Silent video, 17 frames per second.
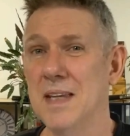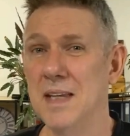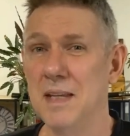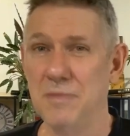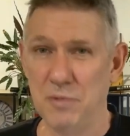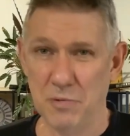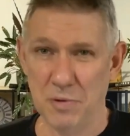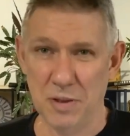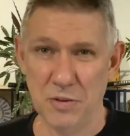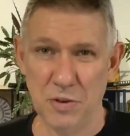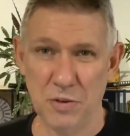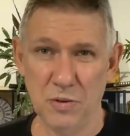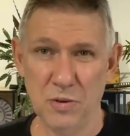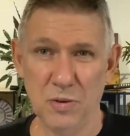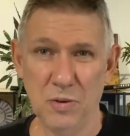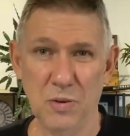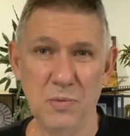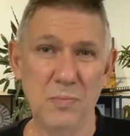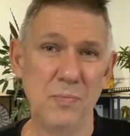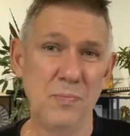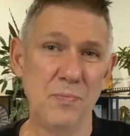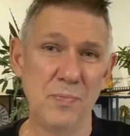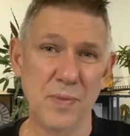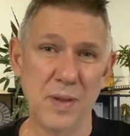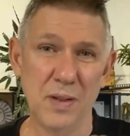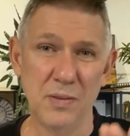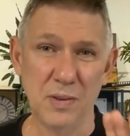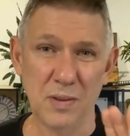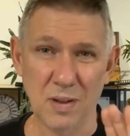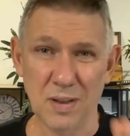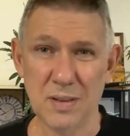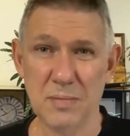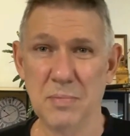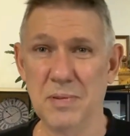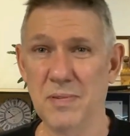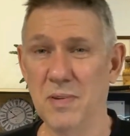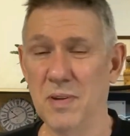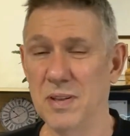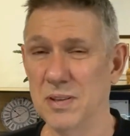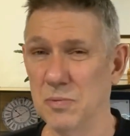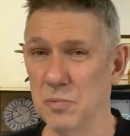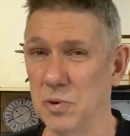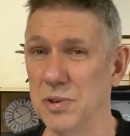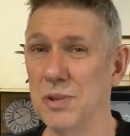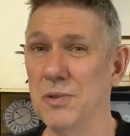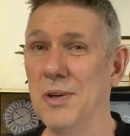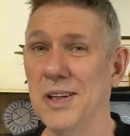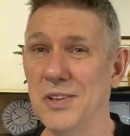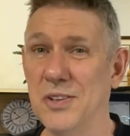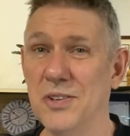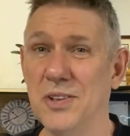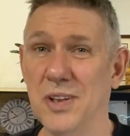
if you're unsure and you'd like some advice on what direction